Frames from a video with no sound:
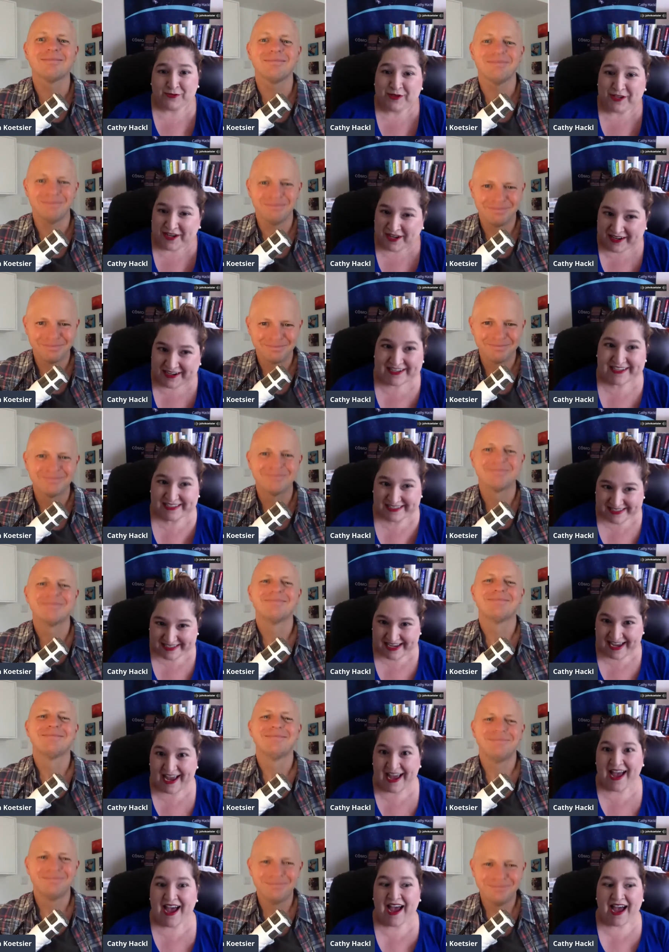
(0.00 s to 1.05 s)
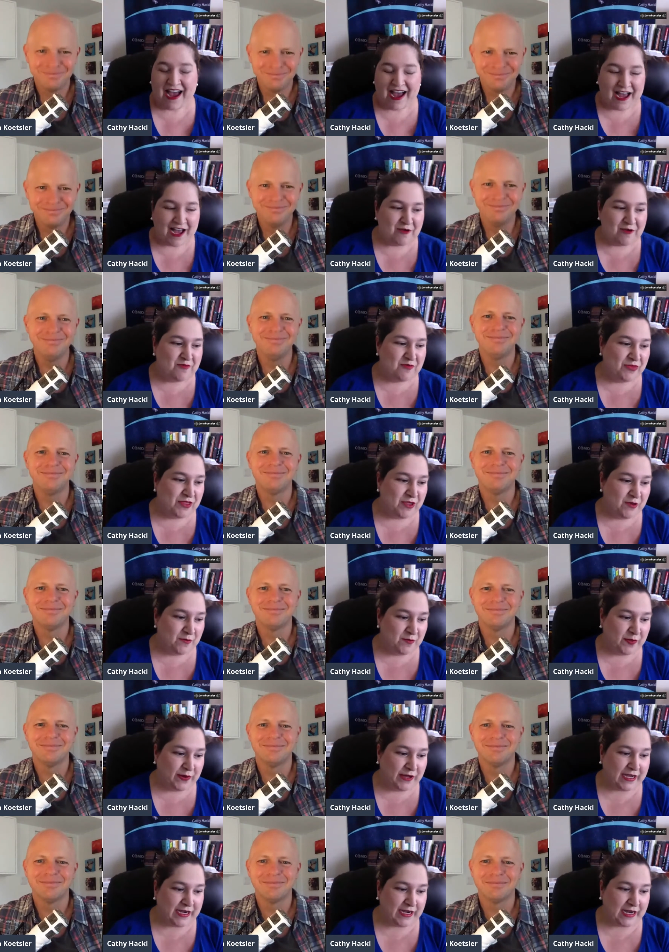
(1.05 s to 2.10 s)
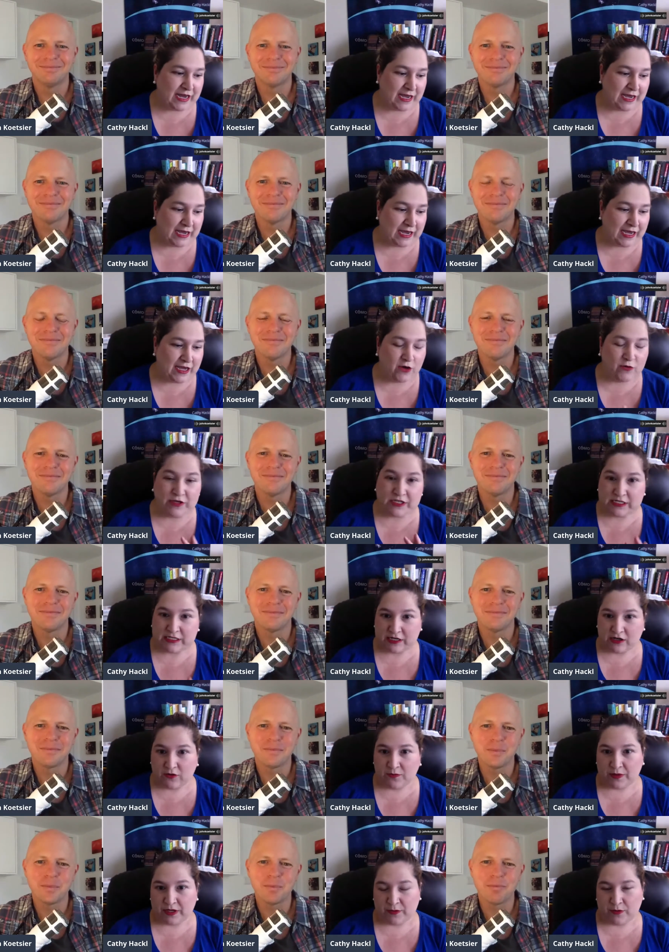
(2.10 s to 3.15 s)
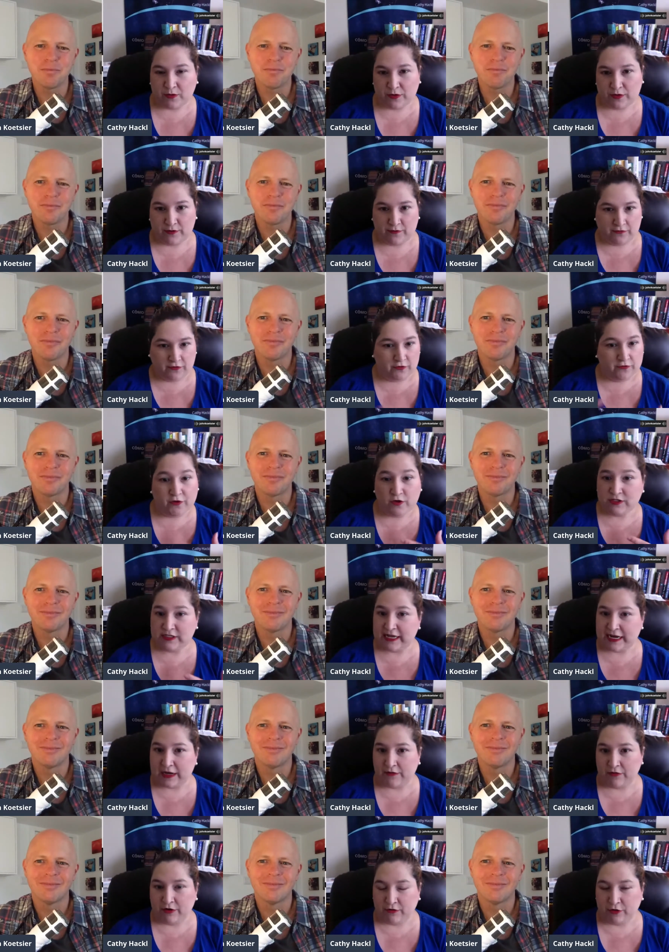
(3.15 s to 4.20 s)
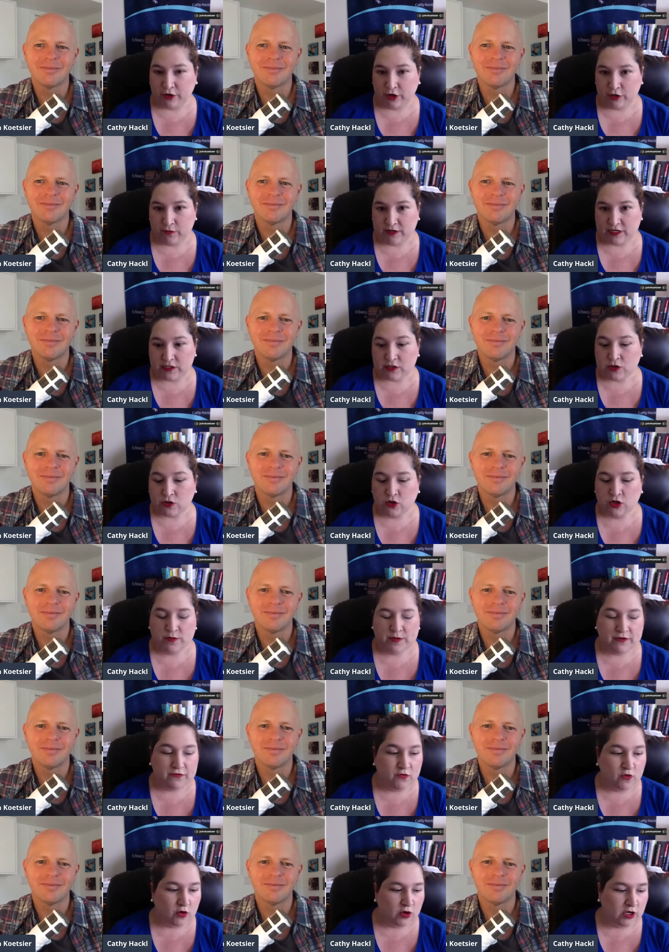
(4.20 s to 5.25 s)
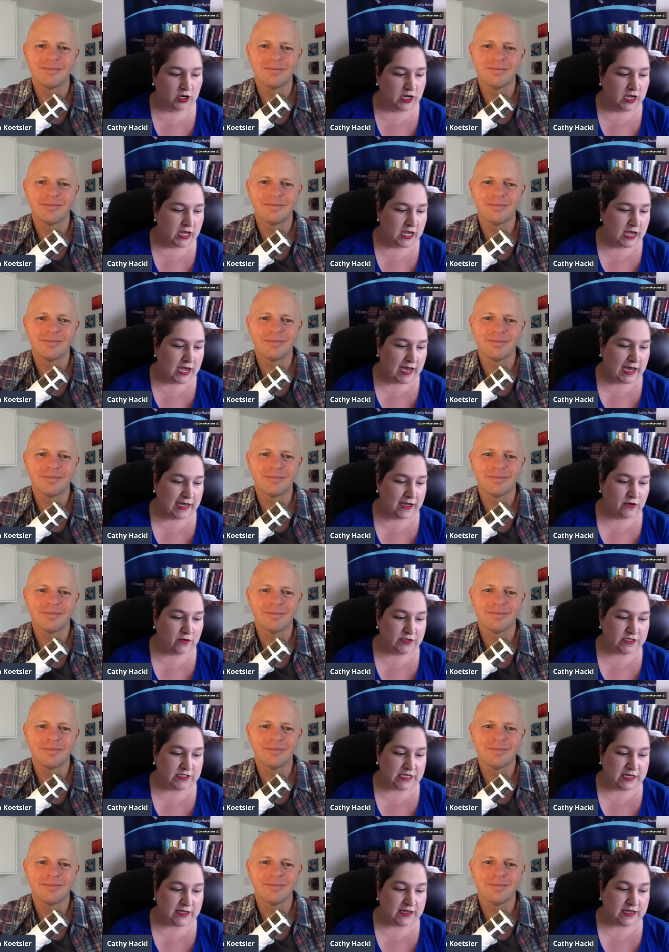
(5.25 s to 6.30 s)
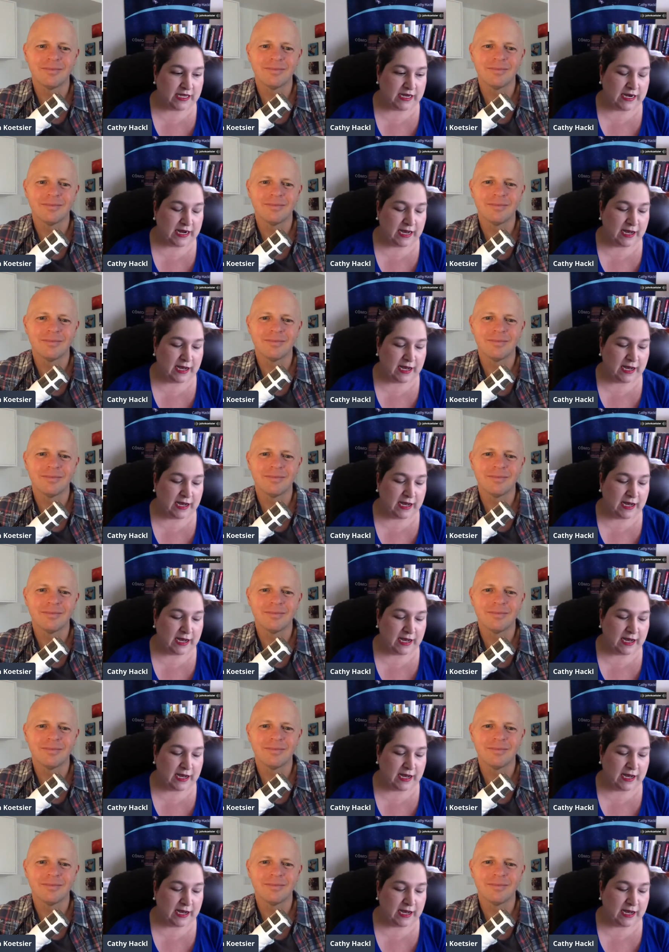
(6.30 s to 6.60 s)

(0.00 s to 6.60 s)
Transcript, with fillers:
Speaker 1: be honest. Um, but I, I, always tell people, and for folks that have never heard my story before, I always say that